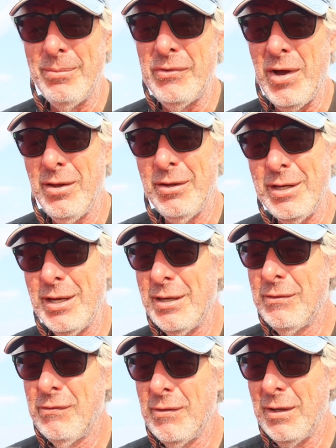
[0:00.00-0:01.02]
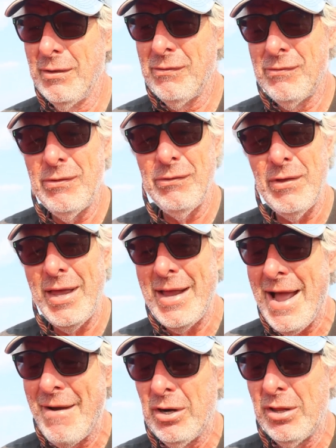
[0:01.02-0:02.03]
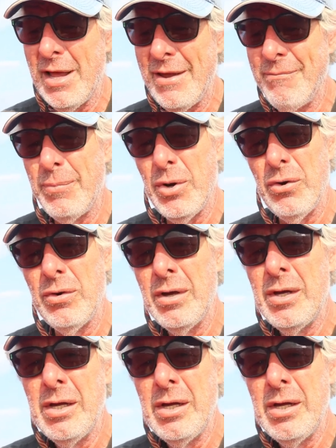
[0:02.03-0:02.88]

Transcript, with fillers: I'm telling you, it's it's just like having a lifeboat,